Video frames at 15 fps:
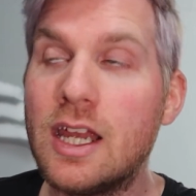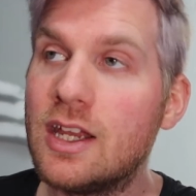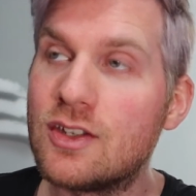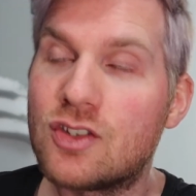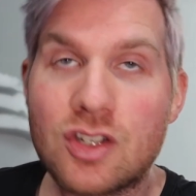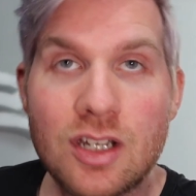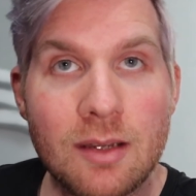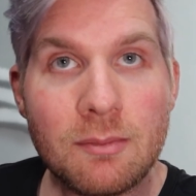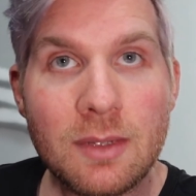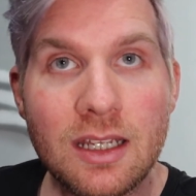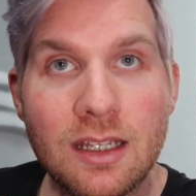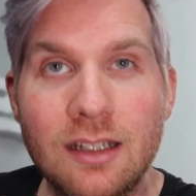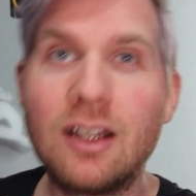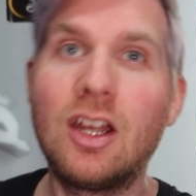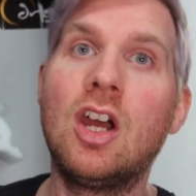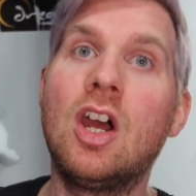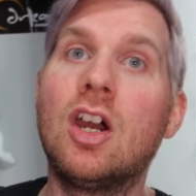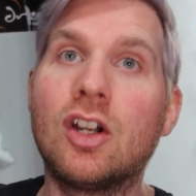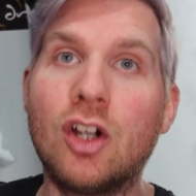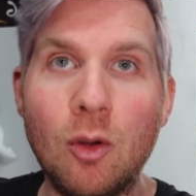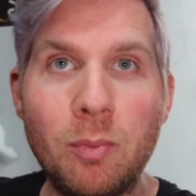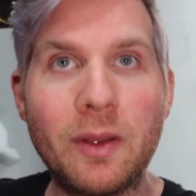And she didn't mean,
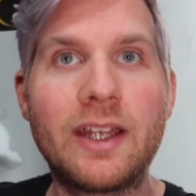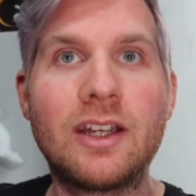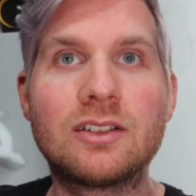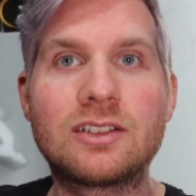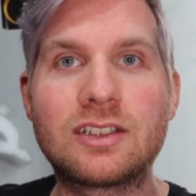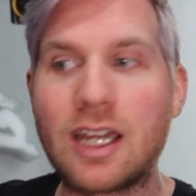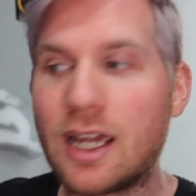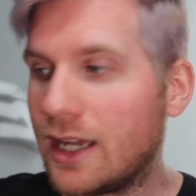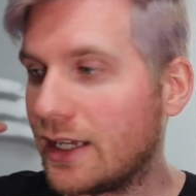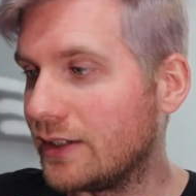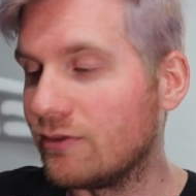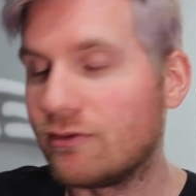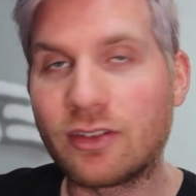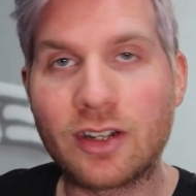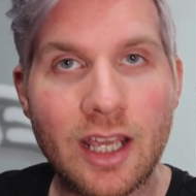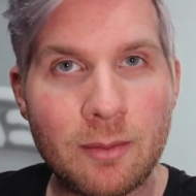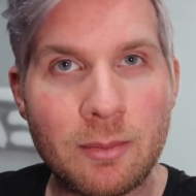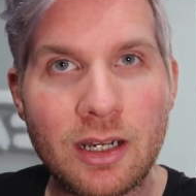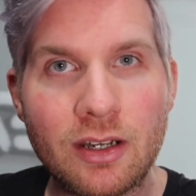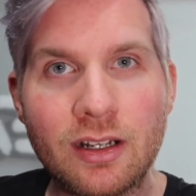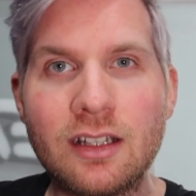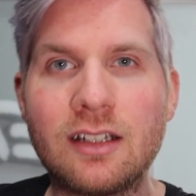go play outside and forget
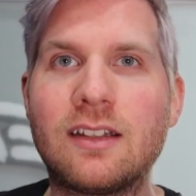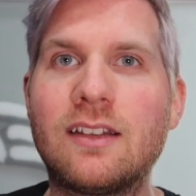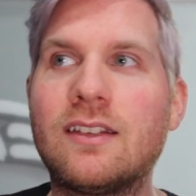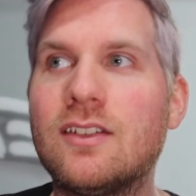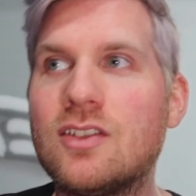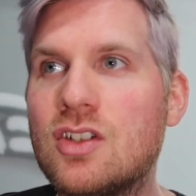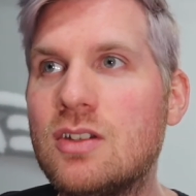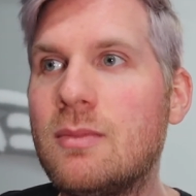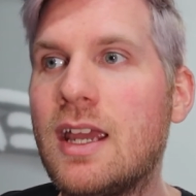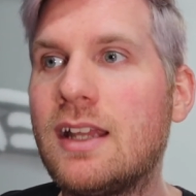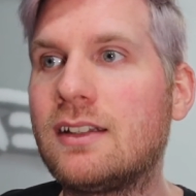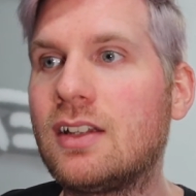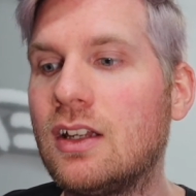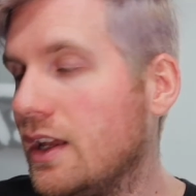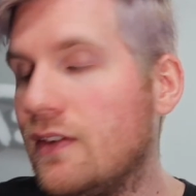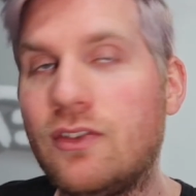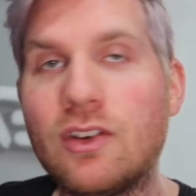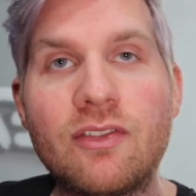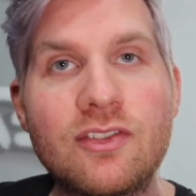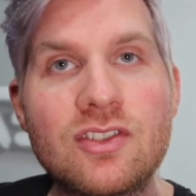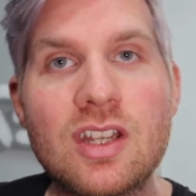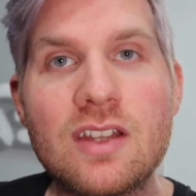about it. She meant, if you're
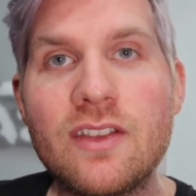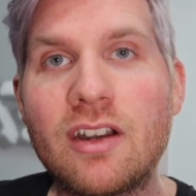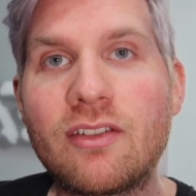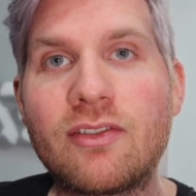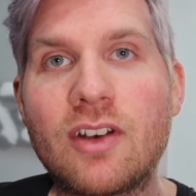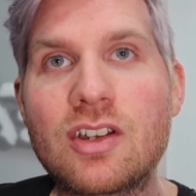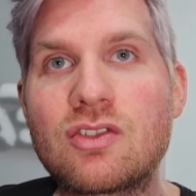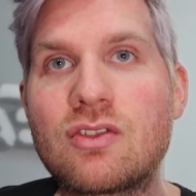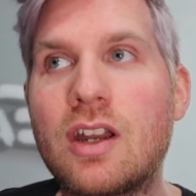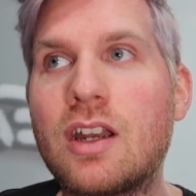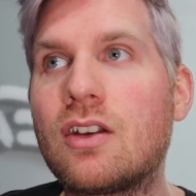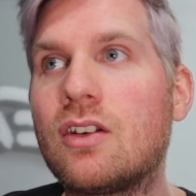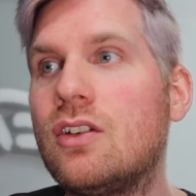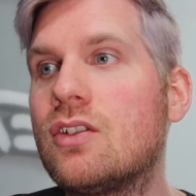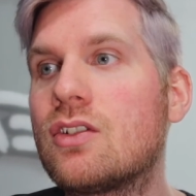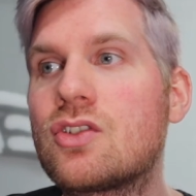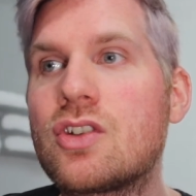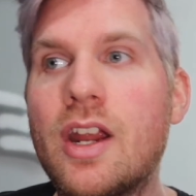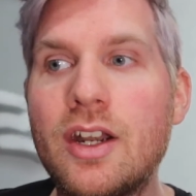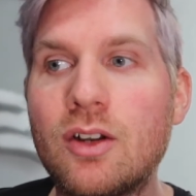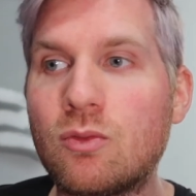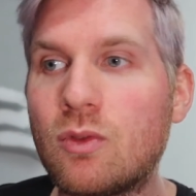sitting there frustrated, or you're
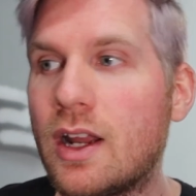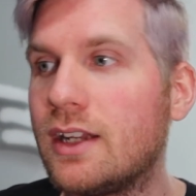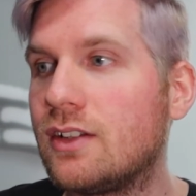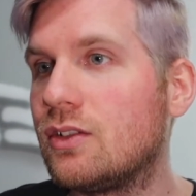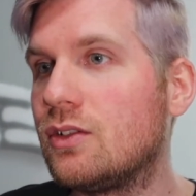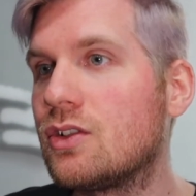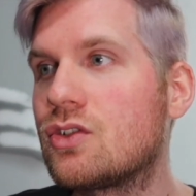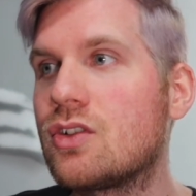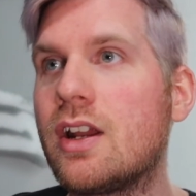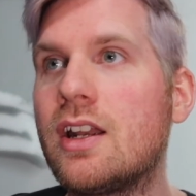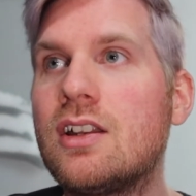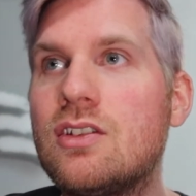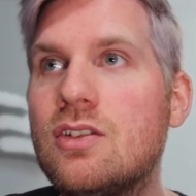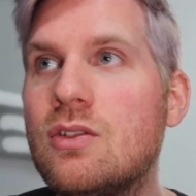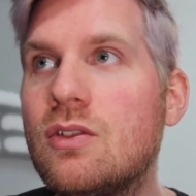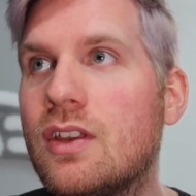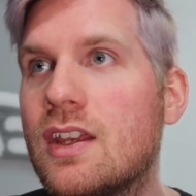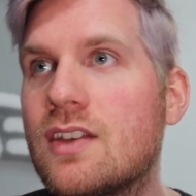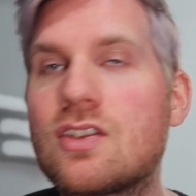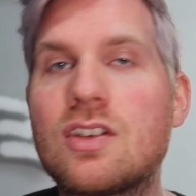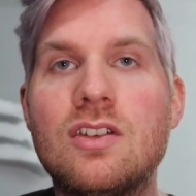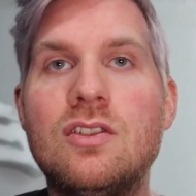trying to write, or you're trying to do
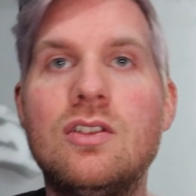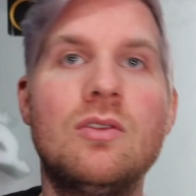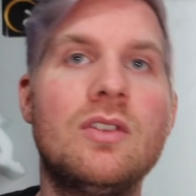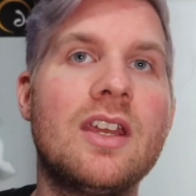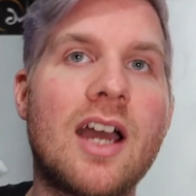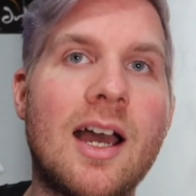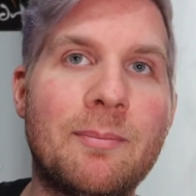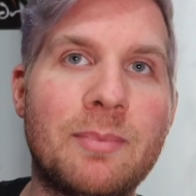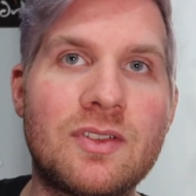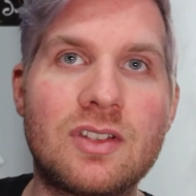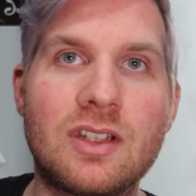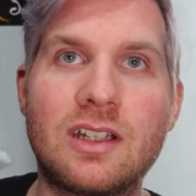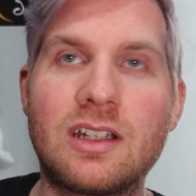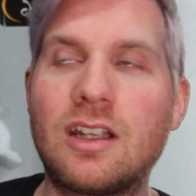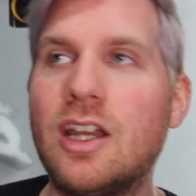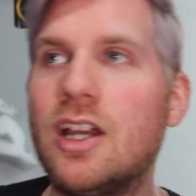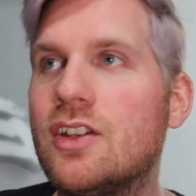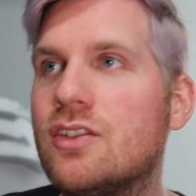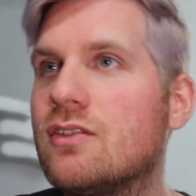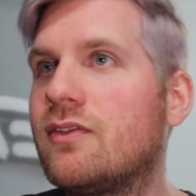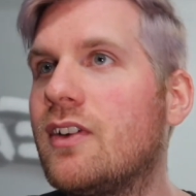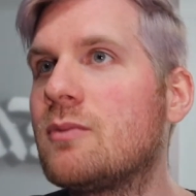this, do the opposite.
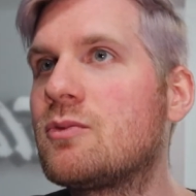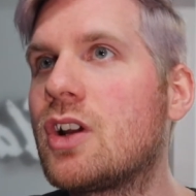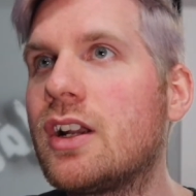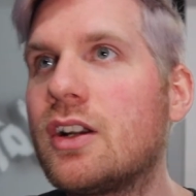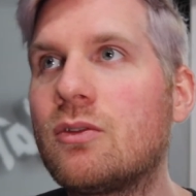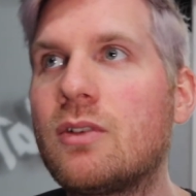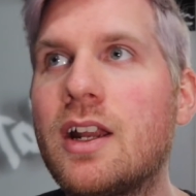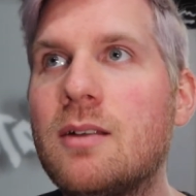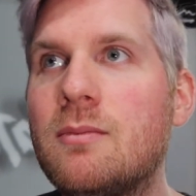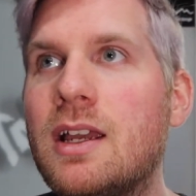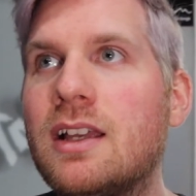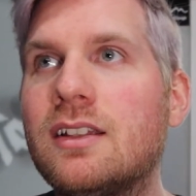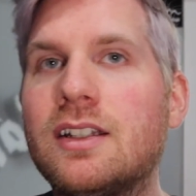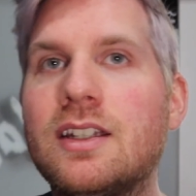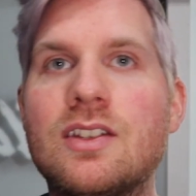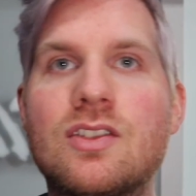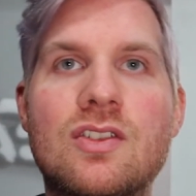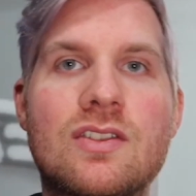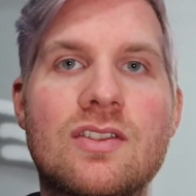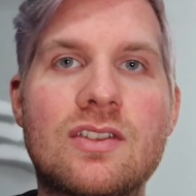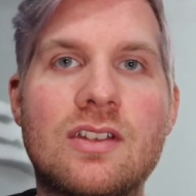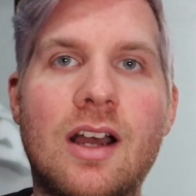So if I'm trying to write a melody,
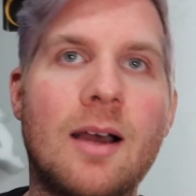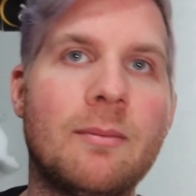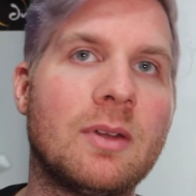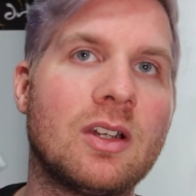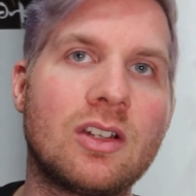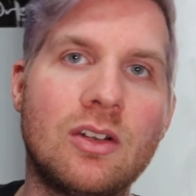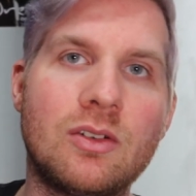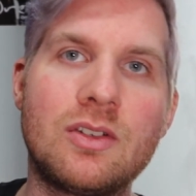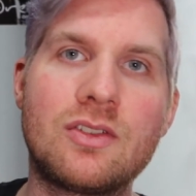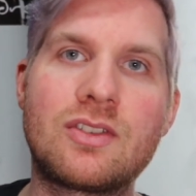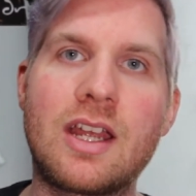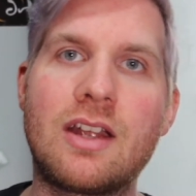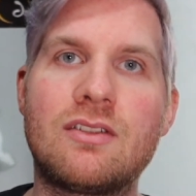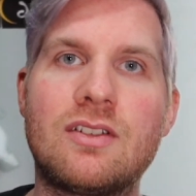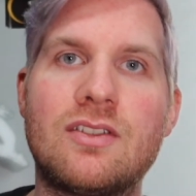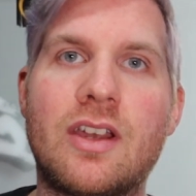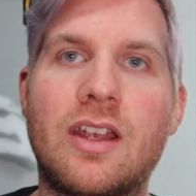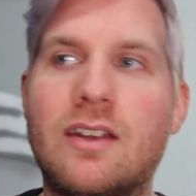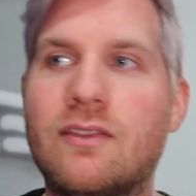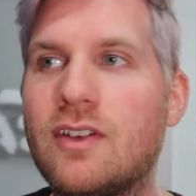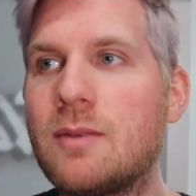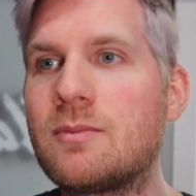just stop. Go do sound
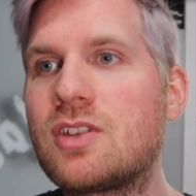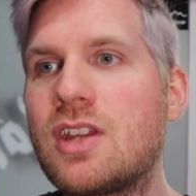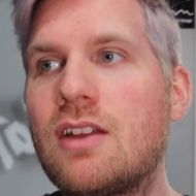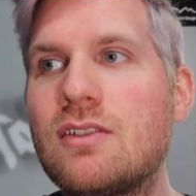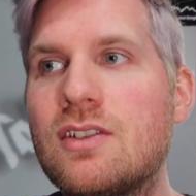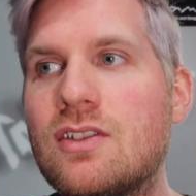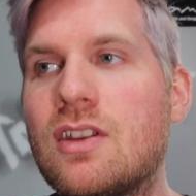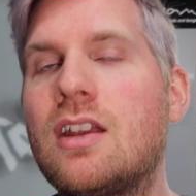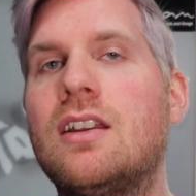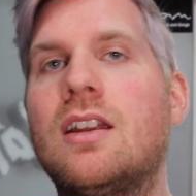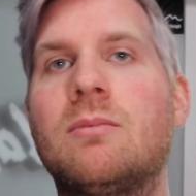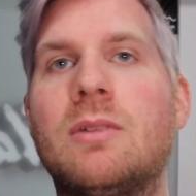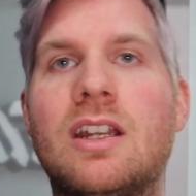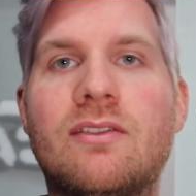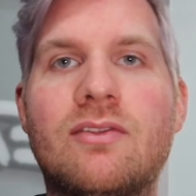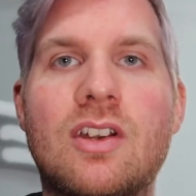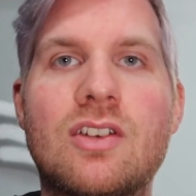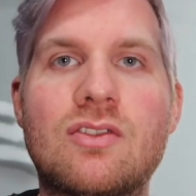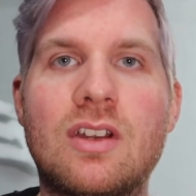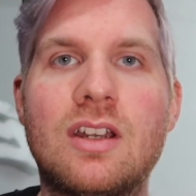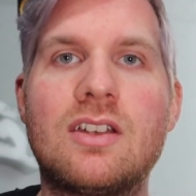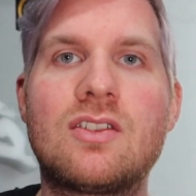design. If I'm sound designing, I'm getting
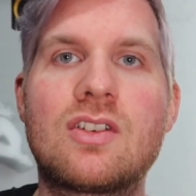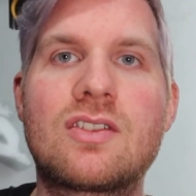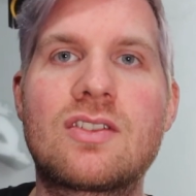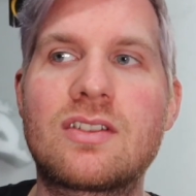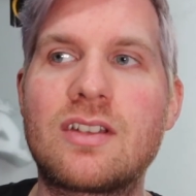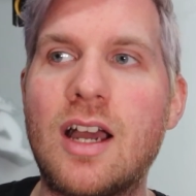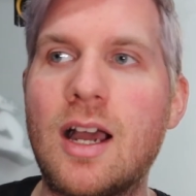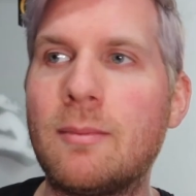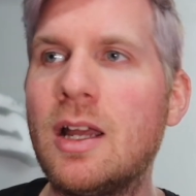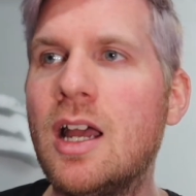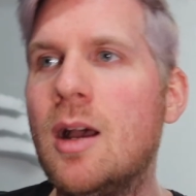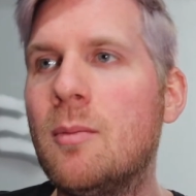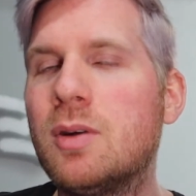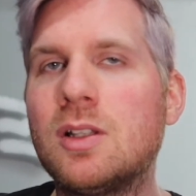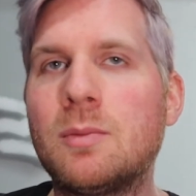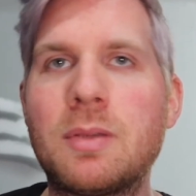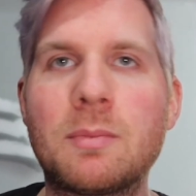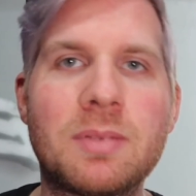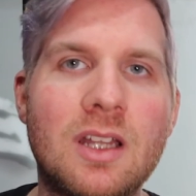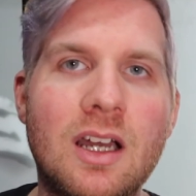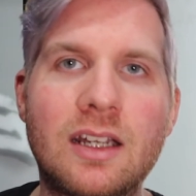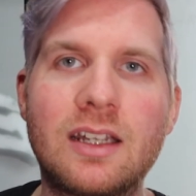frustrated, just stop. Pull up a
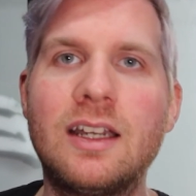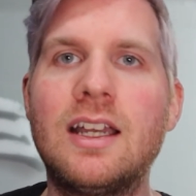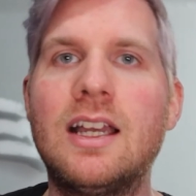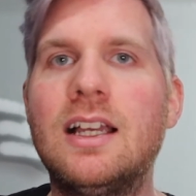pluck.